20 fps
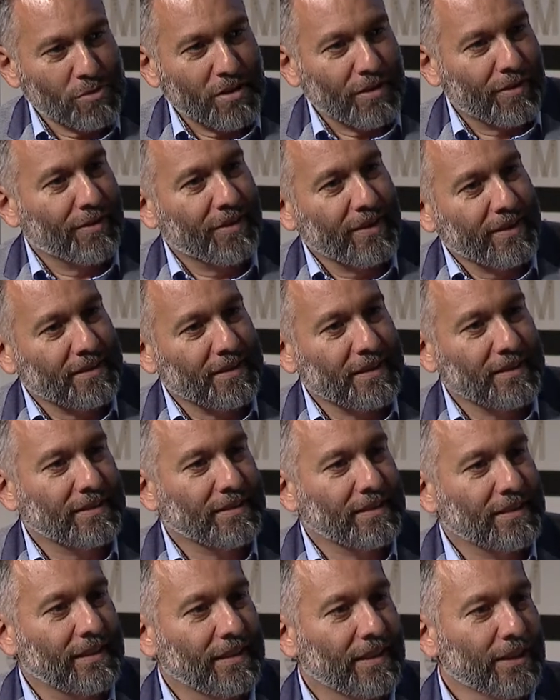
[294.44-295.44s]
that think
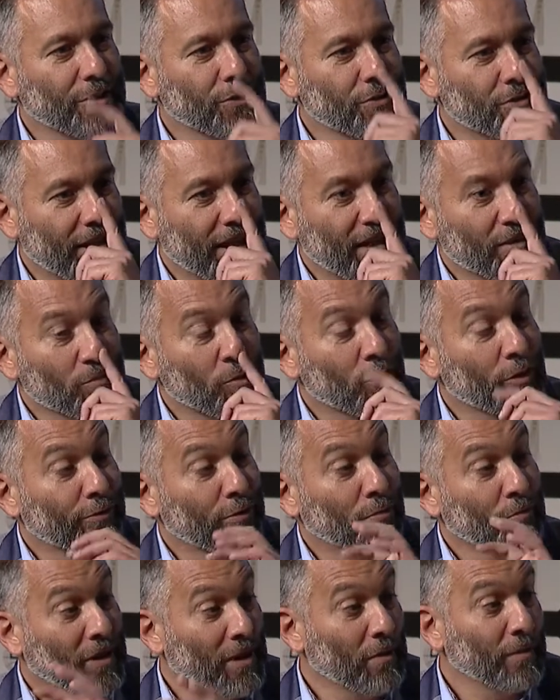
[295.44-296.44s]
that uh, you take more
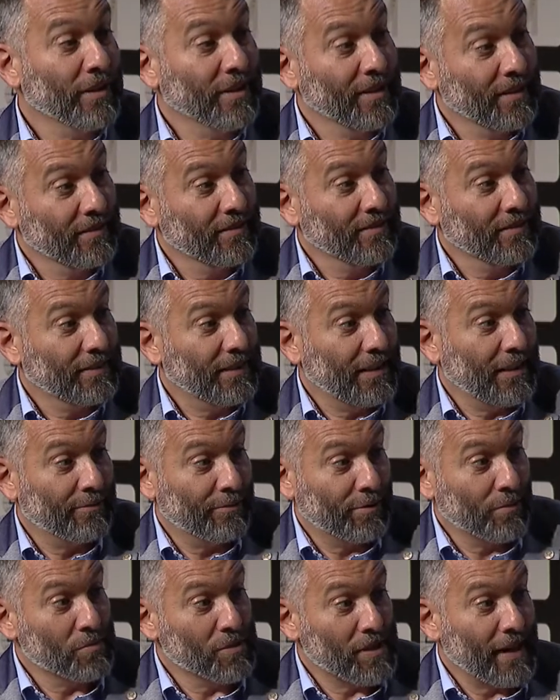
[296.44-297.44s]
from giving than
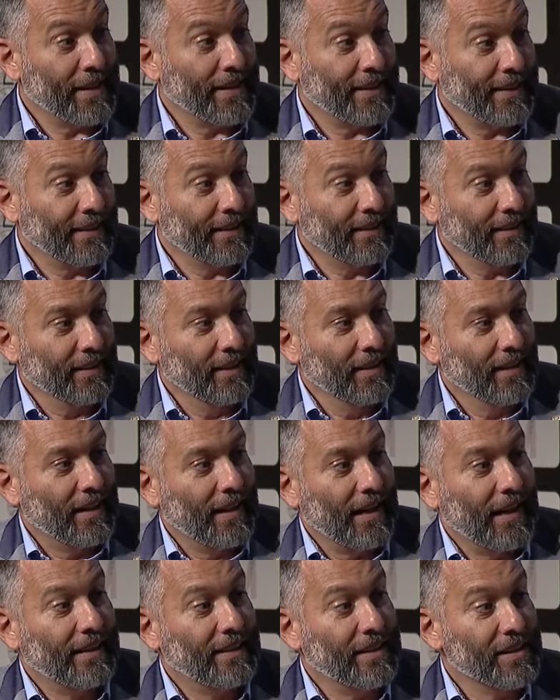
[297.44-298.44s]
from taking,
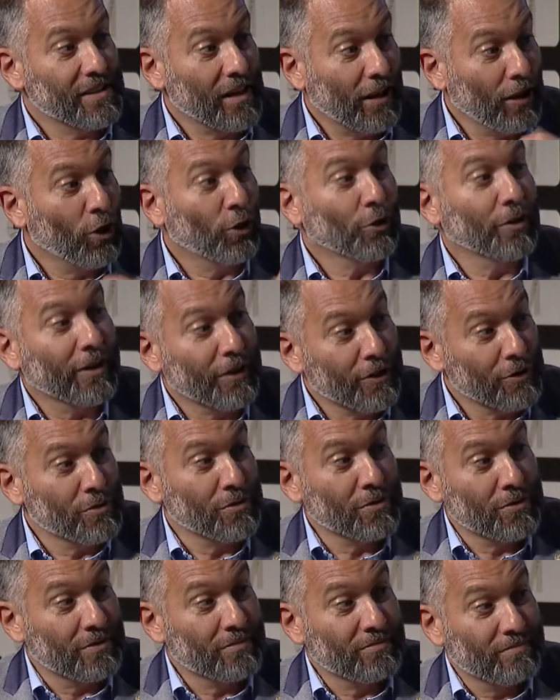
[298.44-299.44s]
and there's a lot that you
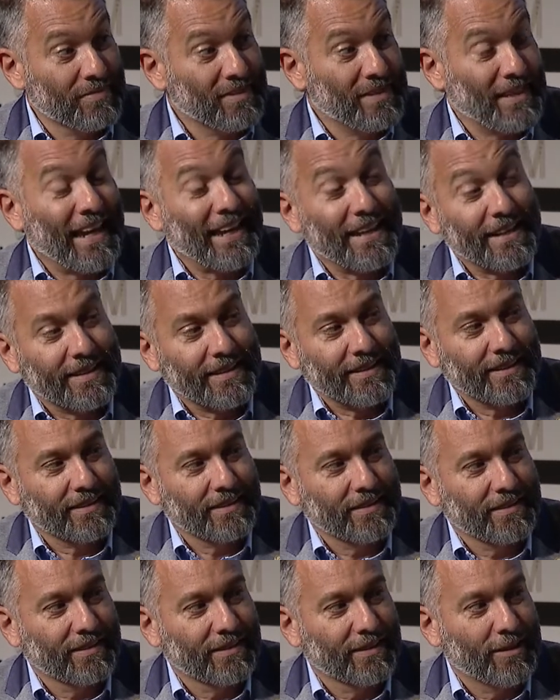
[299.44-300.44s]
take
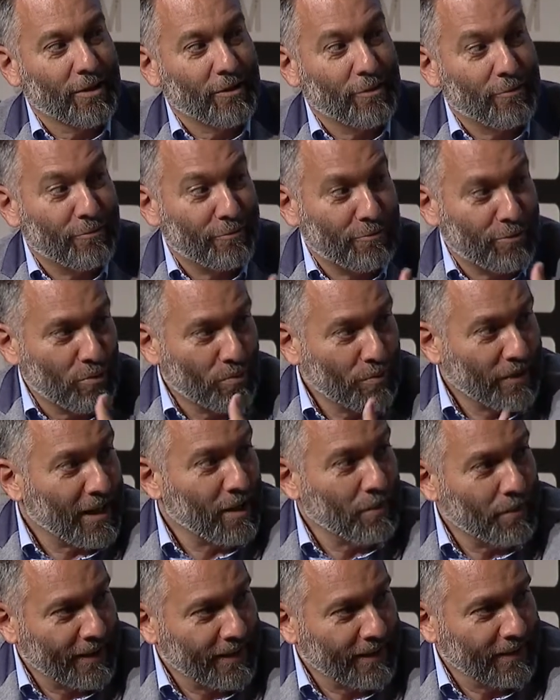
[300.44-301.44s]
from
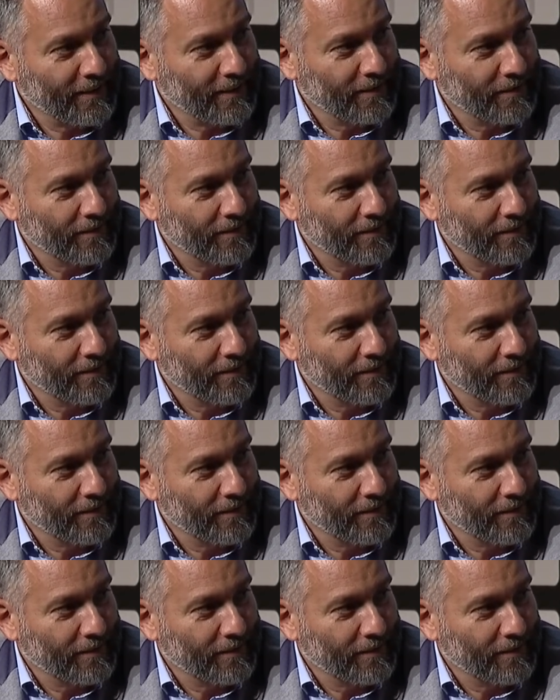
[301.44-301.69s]
giving.